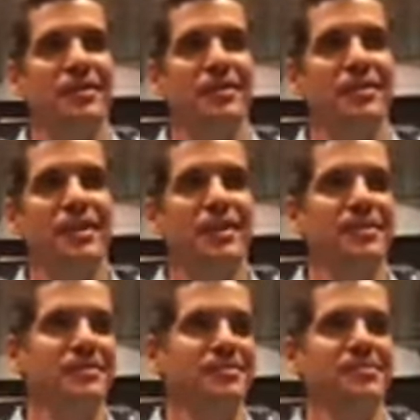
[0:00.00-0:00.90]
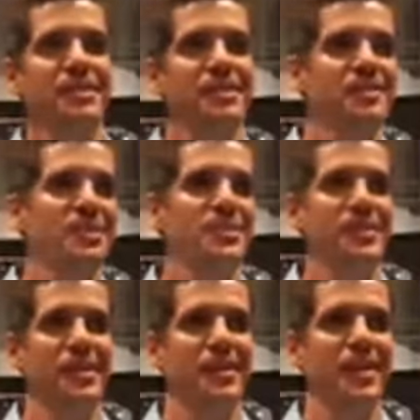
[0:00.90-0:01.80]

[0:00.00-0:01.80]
You can't be in between.